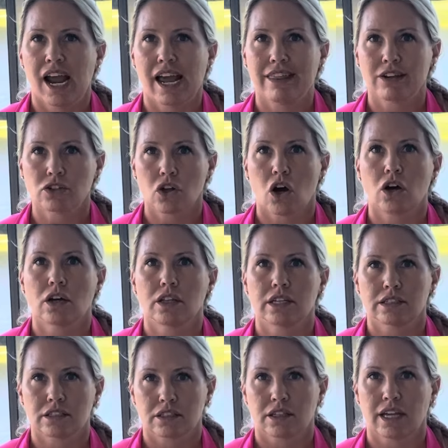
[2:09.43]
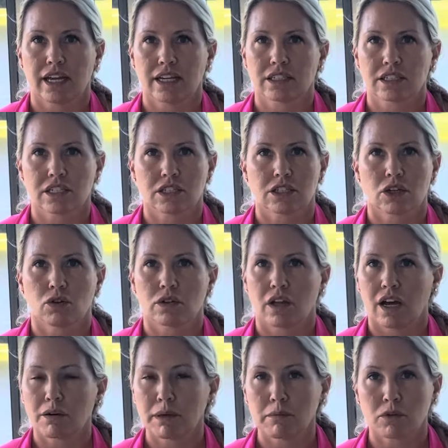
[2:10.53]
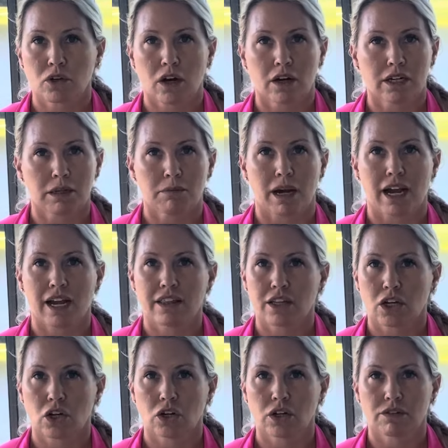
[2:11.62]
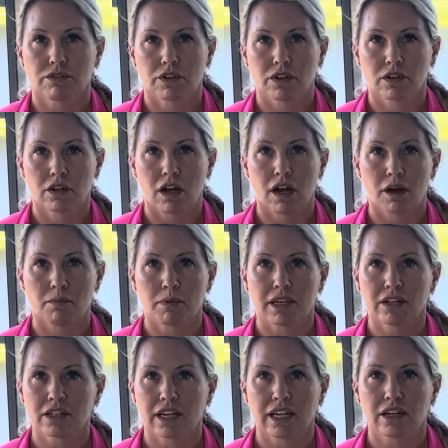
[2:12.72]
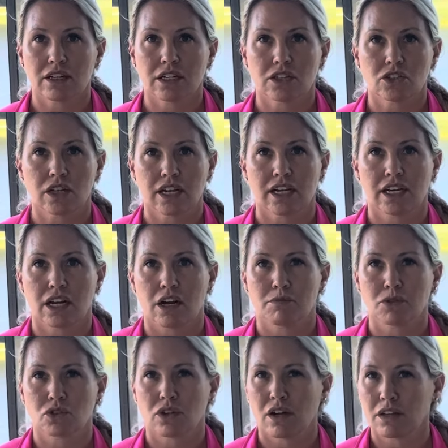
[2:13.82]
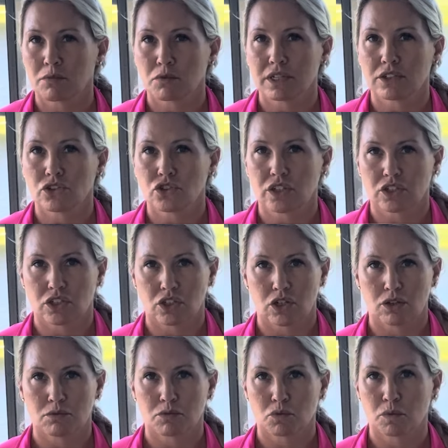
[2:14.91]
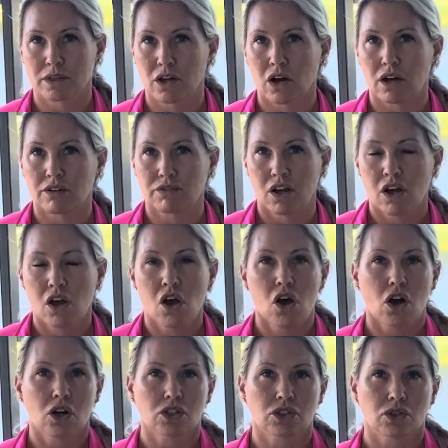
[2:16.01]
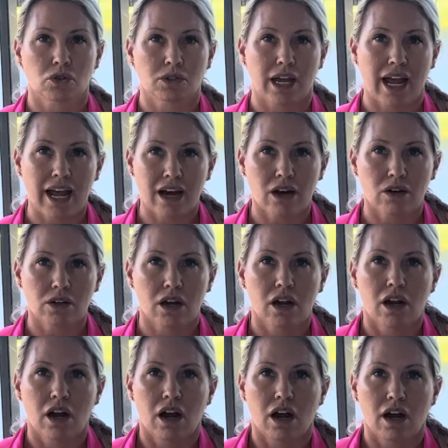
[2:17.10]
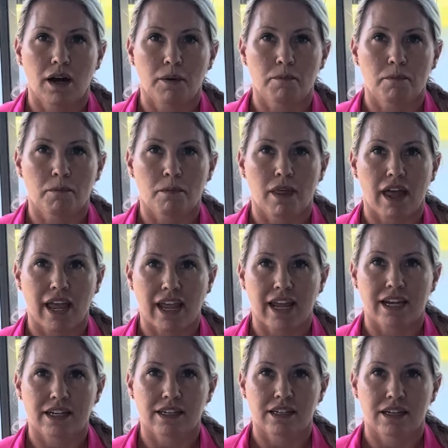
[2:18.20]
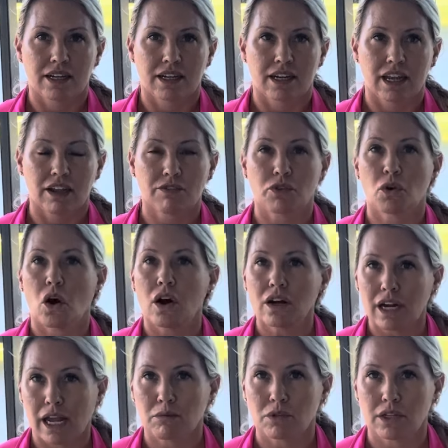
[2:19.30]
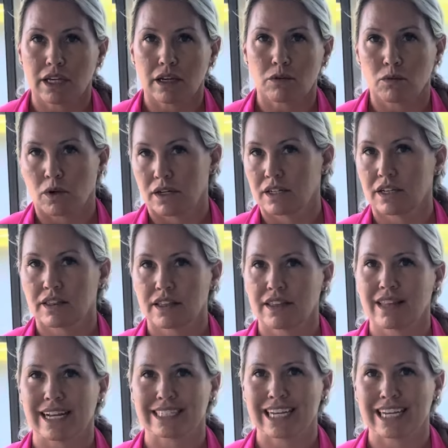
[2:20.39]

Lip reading: And there's all these delays. And so a lot of people are already behind the curve. Here at Heritage Landing, almost all the pre-construction homes with golf are sold out. And if you are able to get one, then that